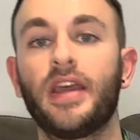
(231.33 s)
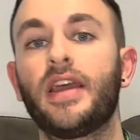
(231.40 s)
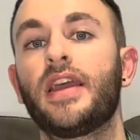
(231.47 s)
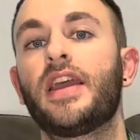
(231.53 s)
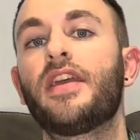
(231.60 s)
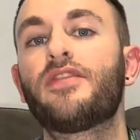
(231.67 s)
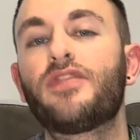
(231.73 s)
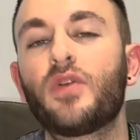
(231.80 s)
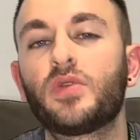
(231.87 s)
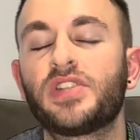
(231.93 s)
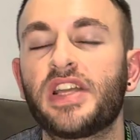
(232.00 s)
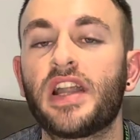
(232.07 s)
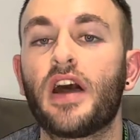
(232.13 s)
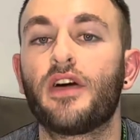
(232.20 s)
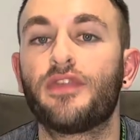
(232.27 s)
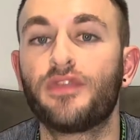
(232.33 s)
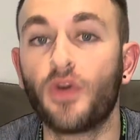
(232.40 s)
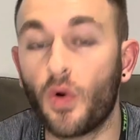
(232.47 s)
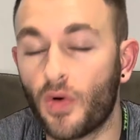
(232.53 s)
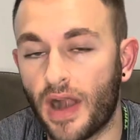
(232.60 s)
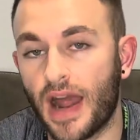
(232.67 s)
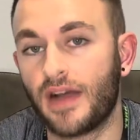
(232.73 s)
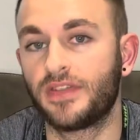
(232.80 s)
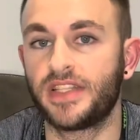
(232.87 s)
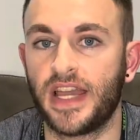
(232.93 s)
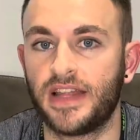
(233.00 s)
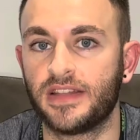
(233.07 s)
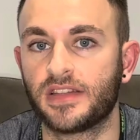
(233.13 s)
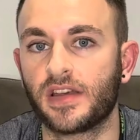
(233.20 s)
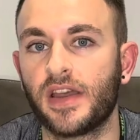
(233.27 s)
it falls in at a 4 out of
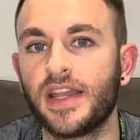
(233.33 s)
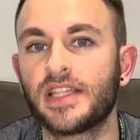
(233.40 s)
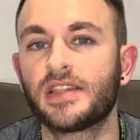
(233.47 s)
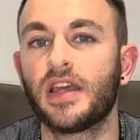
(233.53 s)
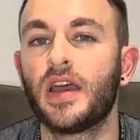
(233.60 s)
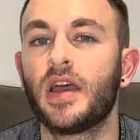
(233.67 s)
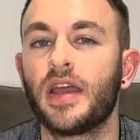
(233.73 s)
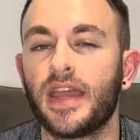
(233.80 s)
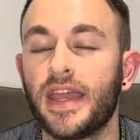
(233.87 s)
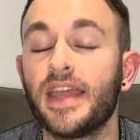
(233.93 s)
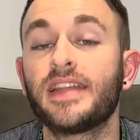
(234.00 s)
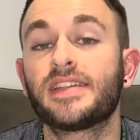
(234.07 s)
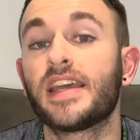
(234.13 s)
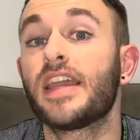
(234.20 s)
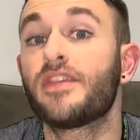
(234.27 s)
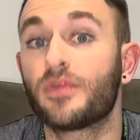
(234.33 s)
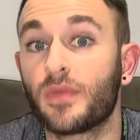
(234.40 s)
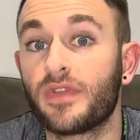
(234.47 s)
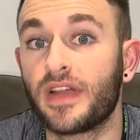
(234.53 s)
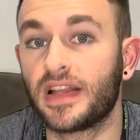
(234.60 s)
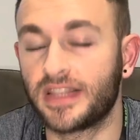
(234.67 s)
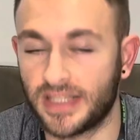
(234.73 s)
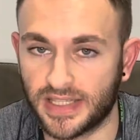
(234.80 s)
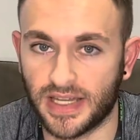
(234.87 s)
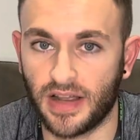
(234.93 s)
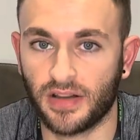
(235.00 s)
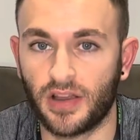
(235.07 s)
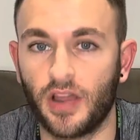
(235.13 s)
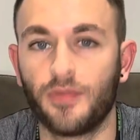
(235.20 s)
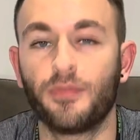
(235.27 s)
10. So it is even with that
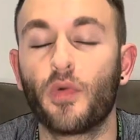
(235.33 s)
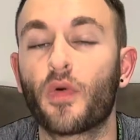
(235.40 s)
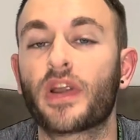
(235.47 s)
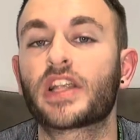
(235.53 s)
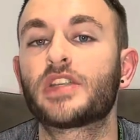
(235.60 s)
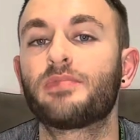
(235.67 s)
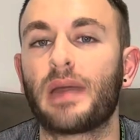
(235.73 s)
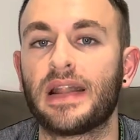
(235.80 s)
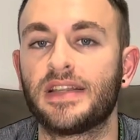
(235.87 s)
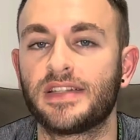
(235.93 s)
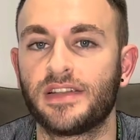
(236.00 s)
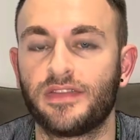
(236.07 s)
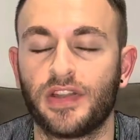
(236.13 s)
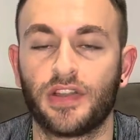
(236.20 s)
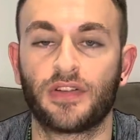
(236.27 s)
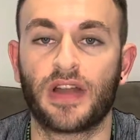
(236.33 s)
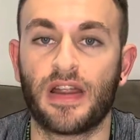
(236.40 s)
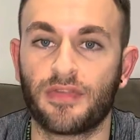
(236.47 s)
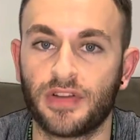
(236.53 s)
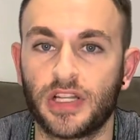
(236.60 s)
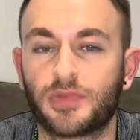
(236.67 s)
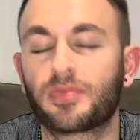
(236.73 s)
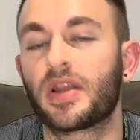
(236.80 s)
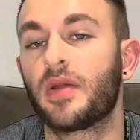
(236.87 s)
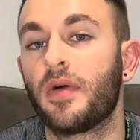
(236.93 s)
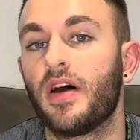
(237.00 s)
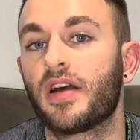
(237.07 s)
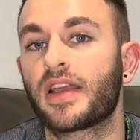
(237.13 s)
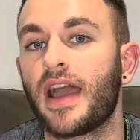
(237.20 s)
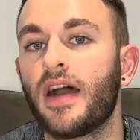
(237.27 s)
discount code more expensive than your average
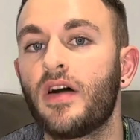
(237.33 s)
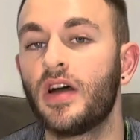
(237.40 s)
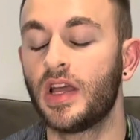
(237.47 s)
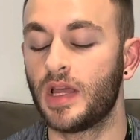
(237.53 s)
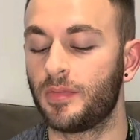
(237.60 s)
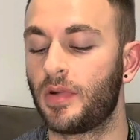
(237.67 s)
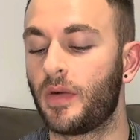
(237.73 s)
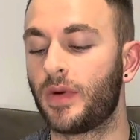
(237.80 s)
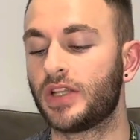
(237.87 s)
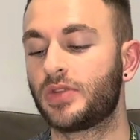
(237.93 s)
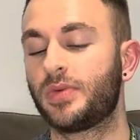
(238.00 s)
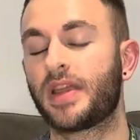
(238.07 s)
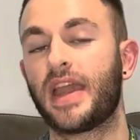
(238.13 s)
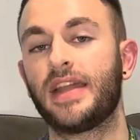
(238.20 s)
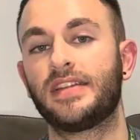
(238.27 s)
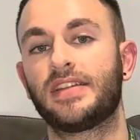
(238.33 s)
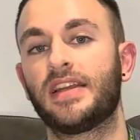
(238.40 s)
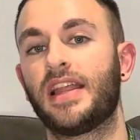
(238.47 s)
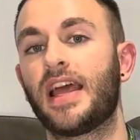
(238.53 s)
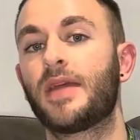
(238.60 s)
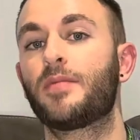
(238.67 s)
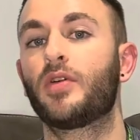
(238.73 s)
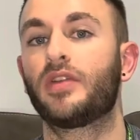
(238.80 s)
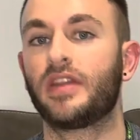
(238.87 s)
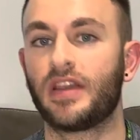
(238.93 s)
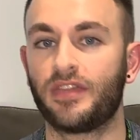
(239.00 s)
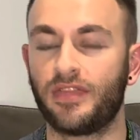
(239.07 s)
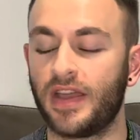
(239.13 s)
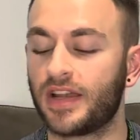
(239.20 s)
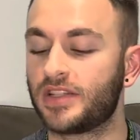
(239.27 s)
pre-workout, but once we get into the label and the
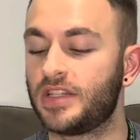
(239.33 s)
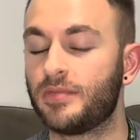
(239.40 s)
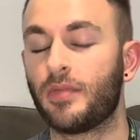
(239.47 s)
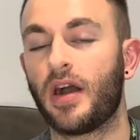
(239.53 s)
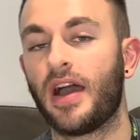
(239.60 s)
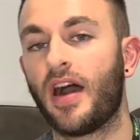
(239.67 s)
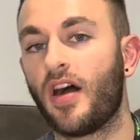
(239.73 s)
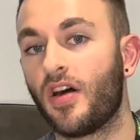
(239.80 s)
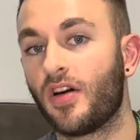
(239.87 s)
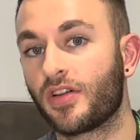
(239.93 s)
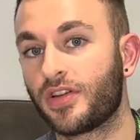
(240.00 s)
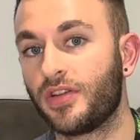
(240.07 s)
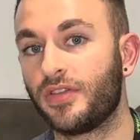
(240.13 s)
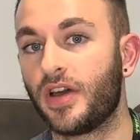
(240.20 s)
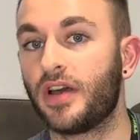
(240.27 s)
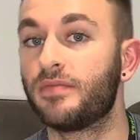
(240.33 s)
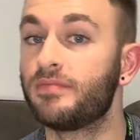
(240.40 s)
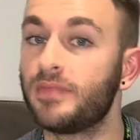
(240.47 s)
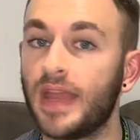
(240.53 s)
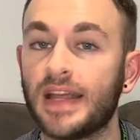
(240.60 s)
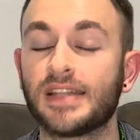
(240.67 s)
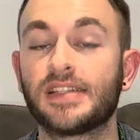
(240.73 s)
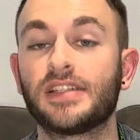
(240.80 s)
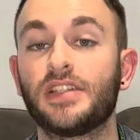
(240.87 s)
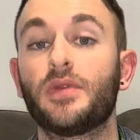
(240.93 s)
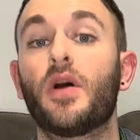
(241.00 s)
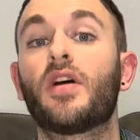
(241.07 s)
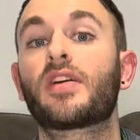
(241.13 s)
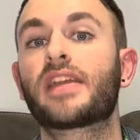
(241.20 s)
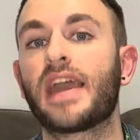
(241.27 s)
effects, you might argue that yes, you
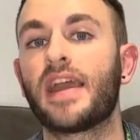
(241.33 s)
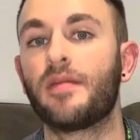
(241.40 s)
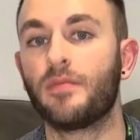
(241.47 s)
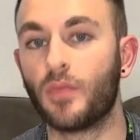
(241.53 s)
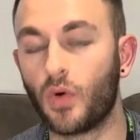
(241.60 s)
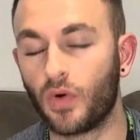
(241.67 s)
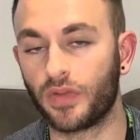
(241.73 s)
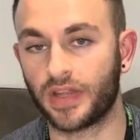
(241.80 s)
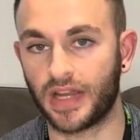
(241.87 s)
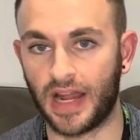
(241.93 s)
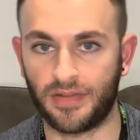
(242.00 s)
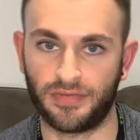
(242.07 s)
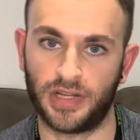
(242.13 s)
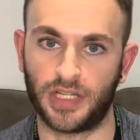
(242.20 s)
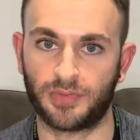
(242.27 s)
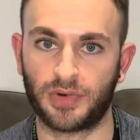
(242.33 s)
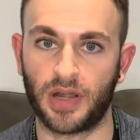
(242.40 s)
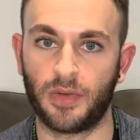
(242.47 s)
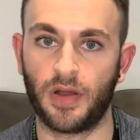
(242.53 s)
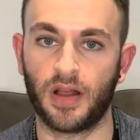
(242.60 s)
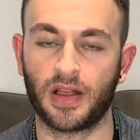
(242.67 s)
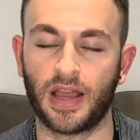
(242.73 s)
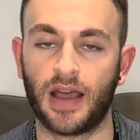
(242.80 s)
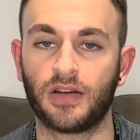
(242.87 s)
are getting more than average pre-workout.